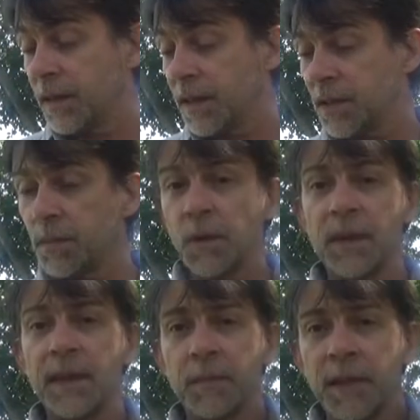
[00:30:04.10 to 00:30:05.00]
That's
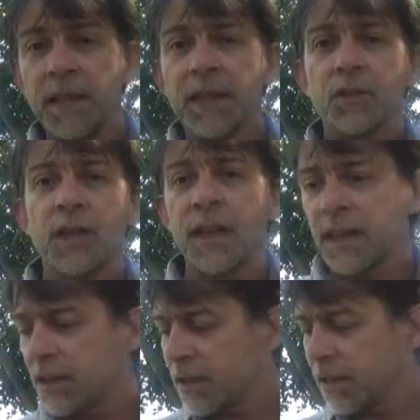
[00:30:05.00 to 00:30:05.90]
about it on my
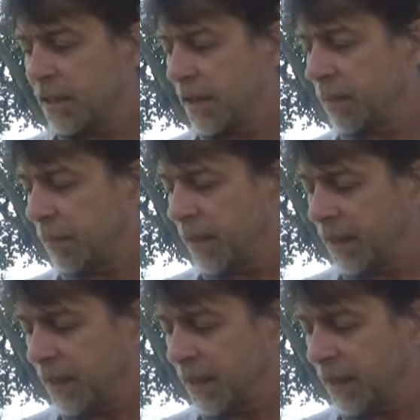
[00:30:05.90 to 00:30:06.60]
electronics and my